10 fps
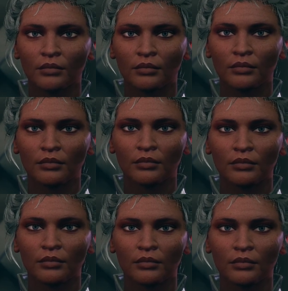
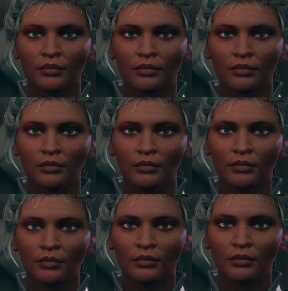
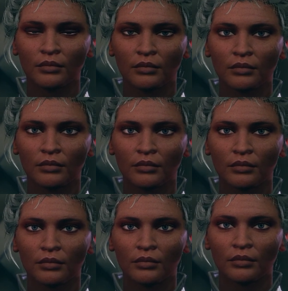
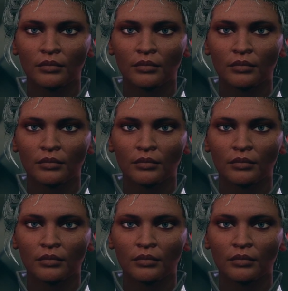[no speech]